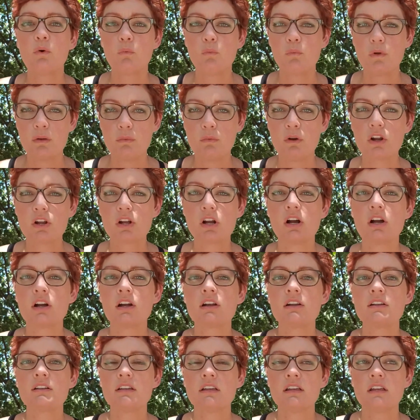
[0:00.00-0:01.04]
We work
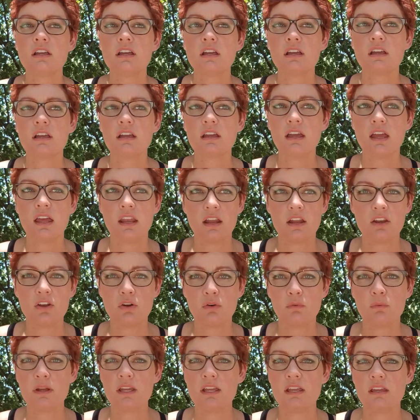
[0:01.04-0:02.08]
hard, and I
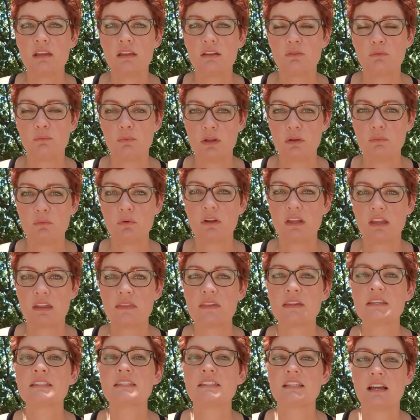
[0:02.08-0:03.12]
know we will get
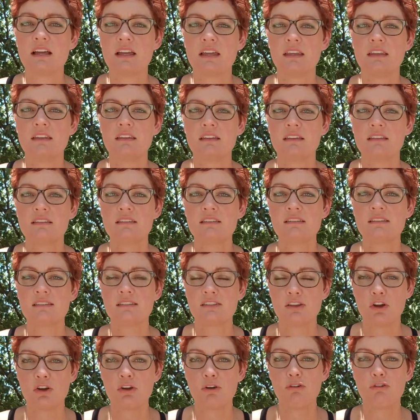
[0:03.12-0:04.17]
this done.
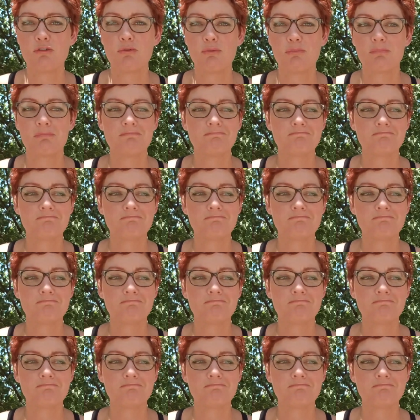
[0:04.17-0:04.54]
So